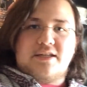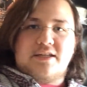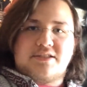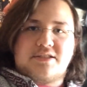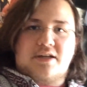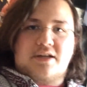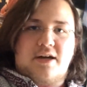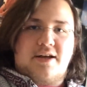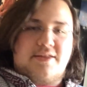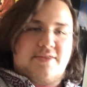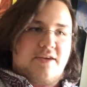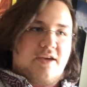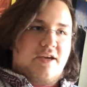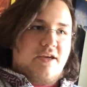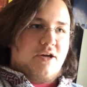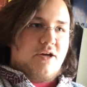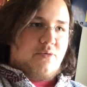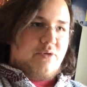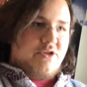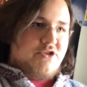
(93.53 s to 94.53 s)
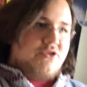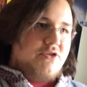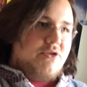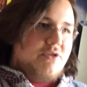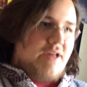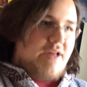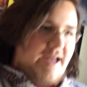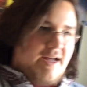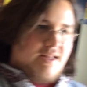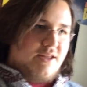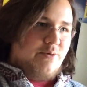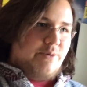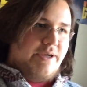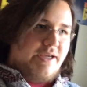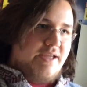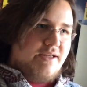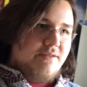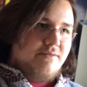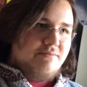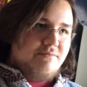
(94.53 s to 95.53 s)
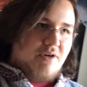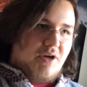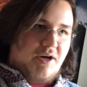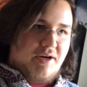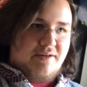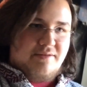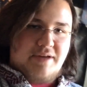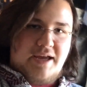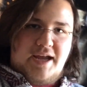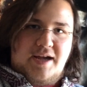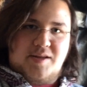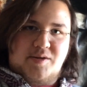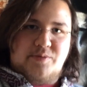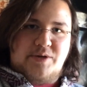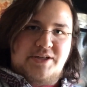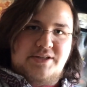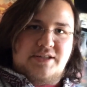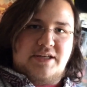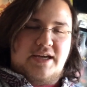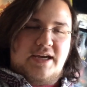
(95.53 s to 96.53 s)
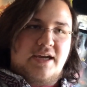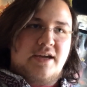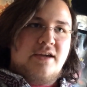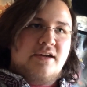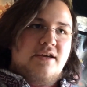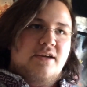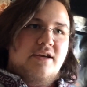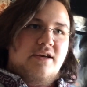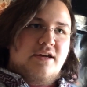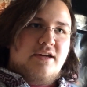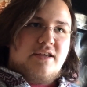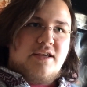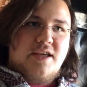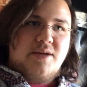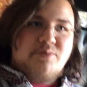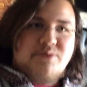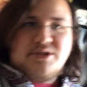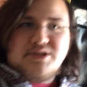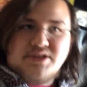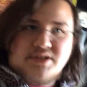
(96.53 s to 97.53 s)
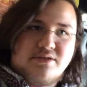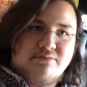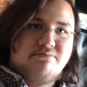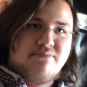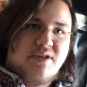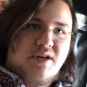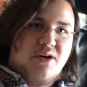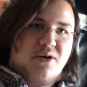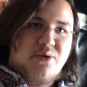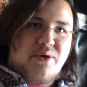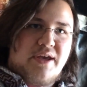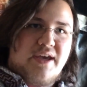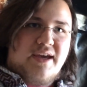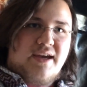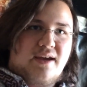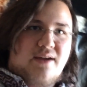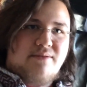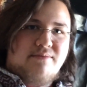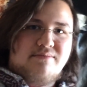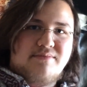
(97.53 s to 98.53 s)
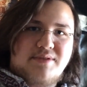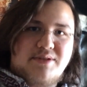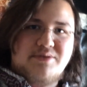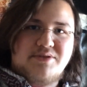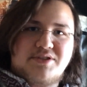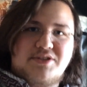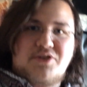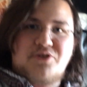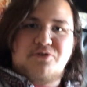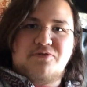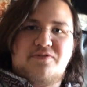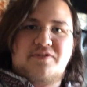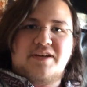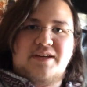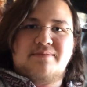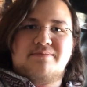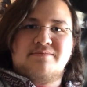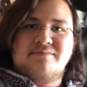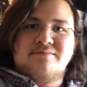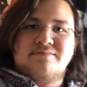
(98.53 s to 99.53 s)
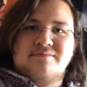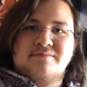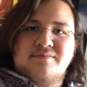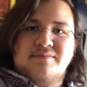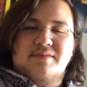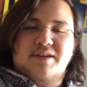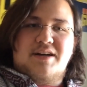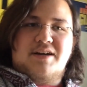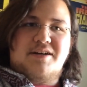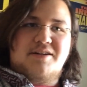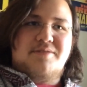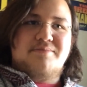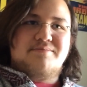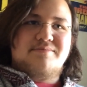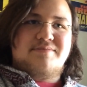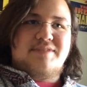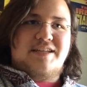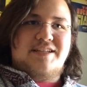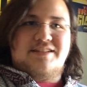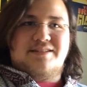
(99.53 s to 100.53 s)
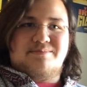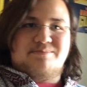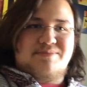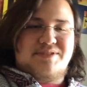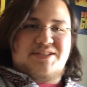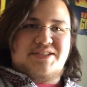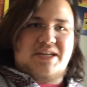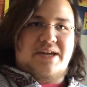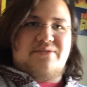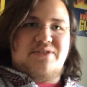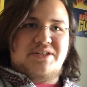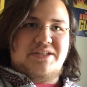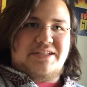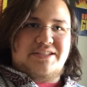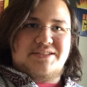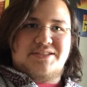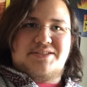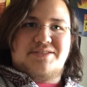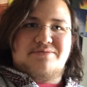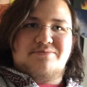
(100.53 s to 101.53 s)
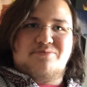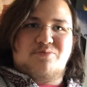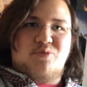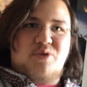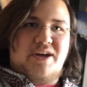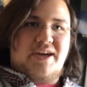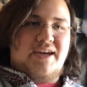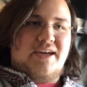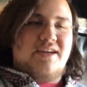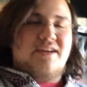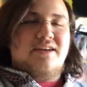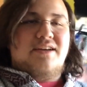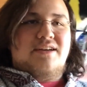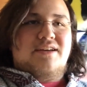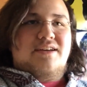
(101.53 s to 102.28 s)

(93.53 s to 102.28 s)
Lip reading: I saw the original Halloween on Halloween Day. It was okay. It was goofy, in a 70s way.